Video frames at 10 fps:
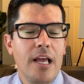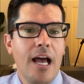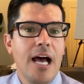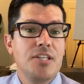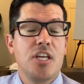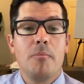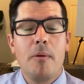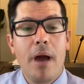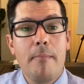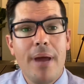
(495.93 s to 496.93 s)
uh, some of
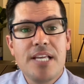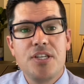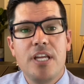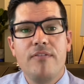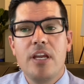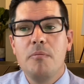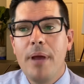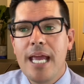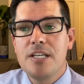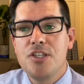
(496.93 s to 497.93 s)
my best dividend
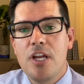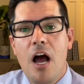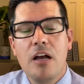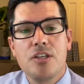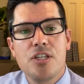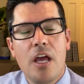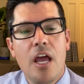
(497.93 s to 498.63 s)
paying stocks,